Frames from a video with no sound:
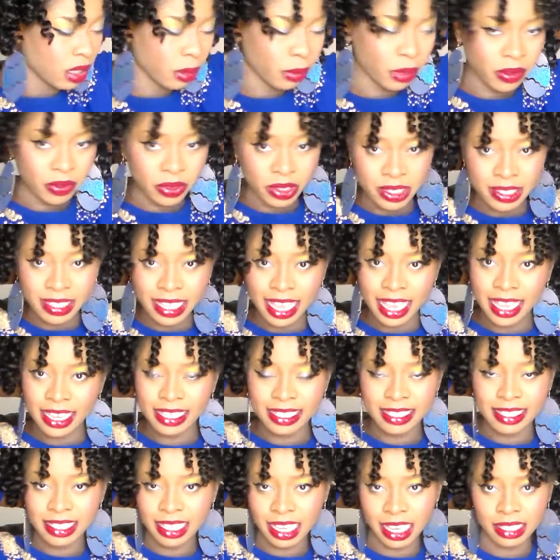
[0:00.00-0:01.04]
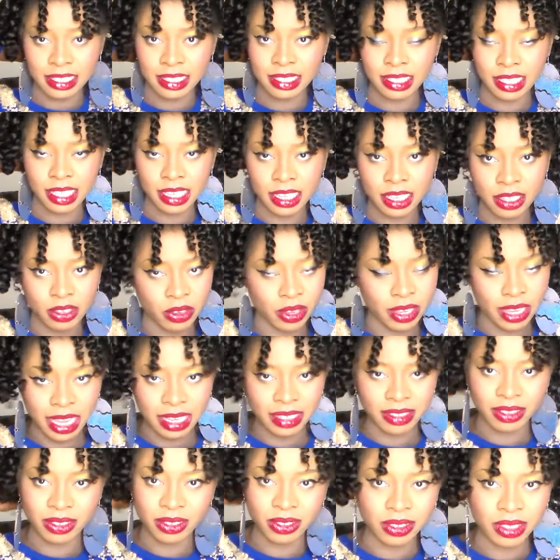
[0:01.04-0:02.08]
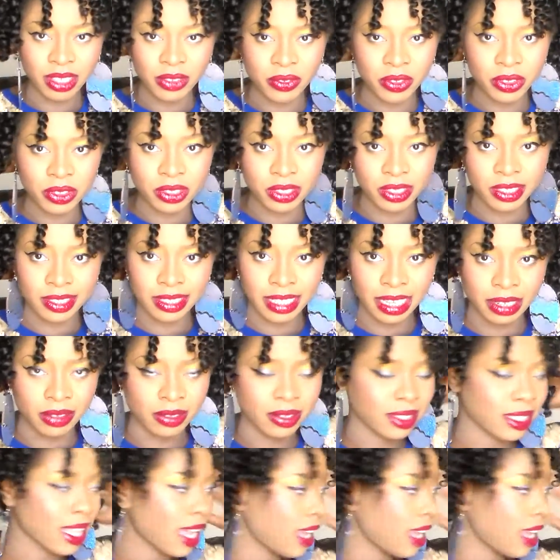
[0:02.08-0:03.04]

some of this hair is scanty, you can't do, if you do this kind of